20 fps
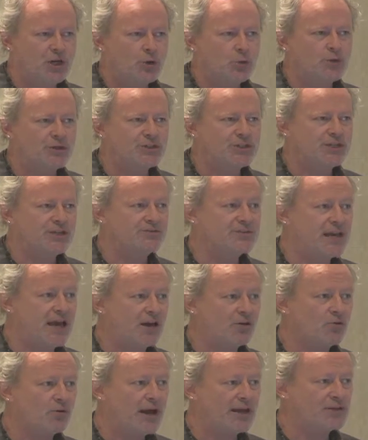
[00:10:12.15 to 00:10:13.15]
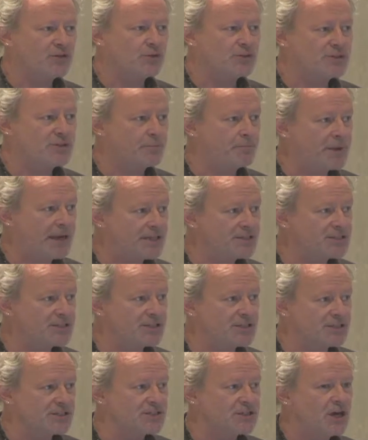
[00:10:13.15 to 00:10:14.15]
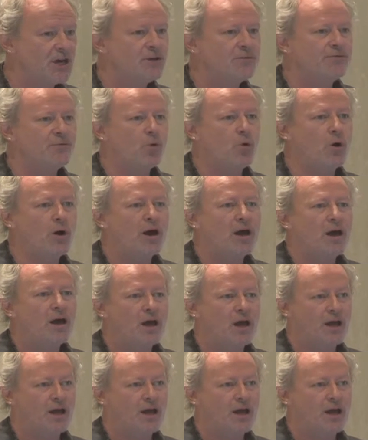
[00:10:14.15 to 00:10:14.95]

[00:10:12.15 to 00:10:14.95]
which gives our graduates a basis for